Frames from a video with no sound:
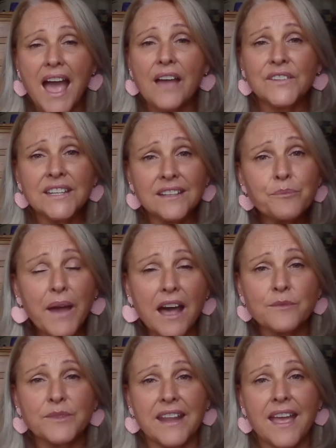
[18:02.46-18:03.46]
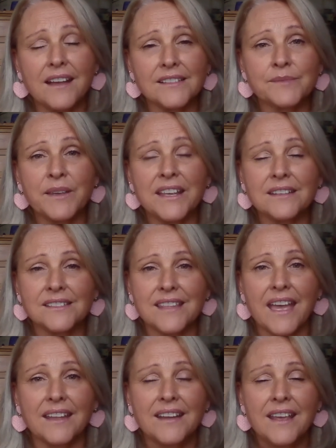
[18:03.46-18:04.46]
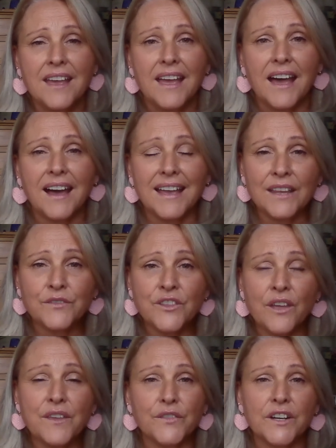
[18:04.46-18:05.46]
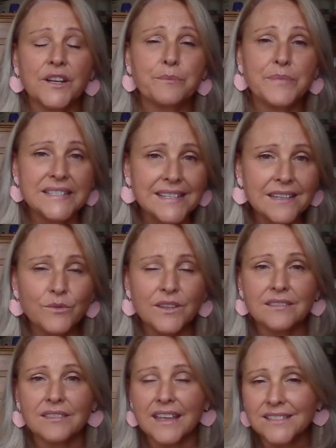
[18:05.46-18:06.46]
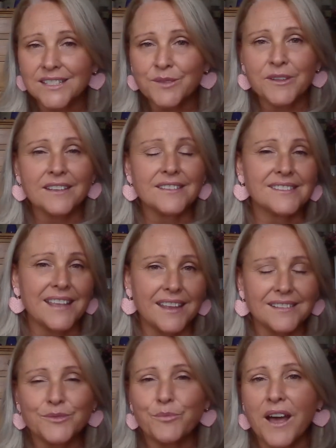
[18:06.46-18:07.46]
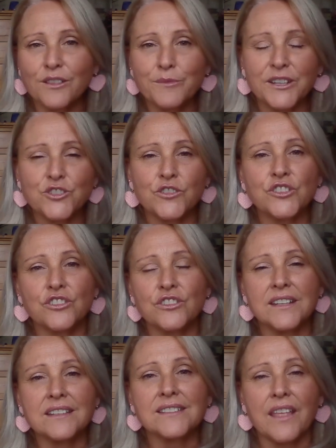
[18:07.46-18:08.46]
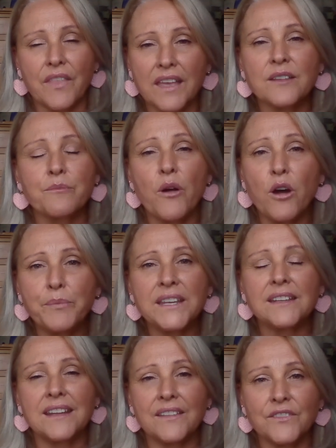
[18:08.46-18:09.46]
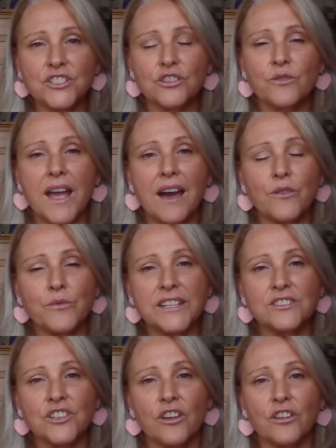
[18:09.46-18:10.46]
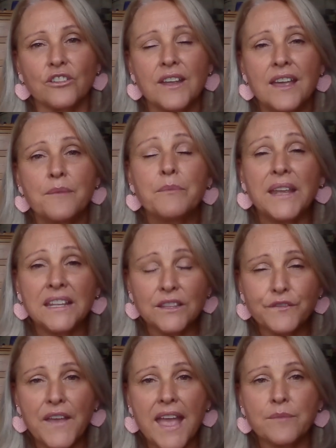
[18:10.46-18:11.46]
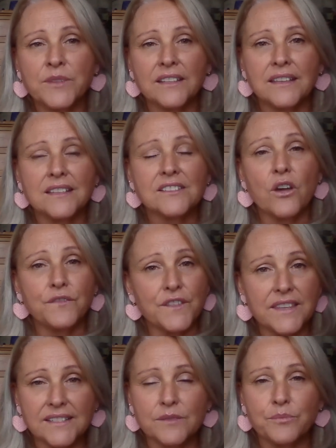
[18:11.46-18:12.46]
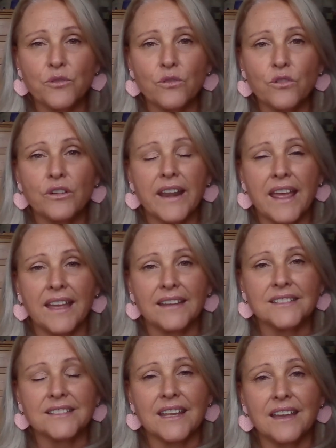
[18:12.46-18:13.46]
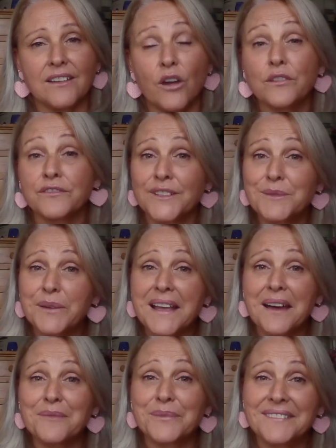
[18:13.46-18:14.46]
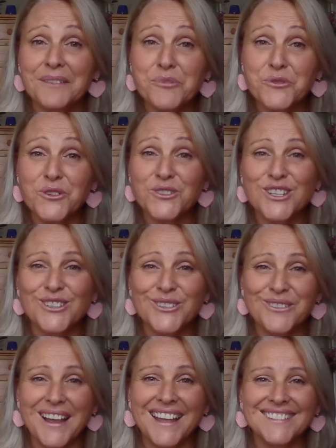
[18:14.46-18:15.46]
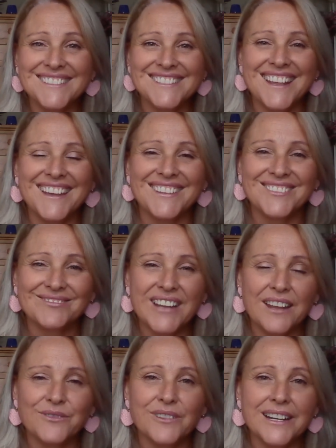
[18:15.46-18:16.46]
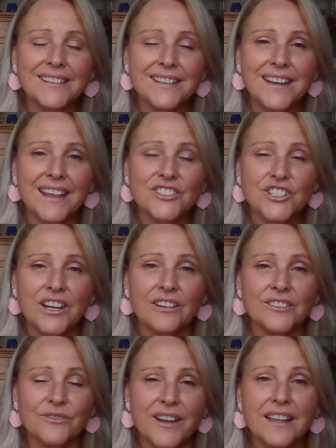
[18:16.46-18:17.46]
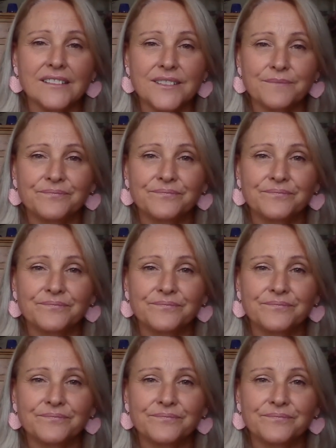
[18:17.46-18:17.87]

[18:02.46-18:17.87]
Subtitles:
having it in Parliament House means that even though they're very busy with estimates and parliamentary duties, that they can pop in the 2-hour window, meet the families, offer their support, and hopefully pick up a book or two and read it and share it around.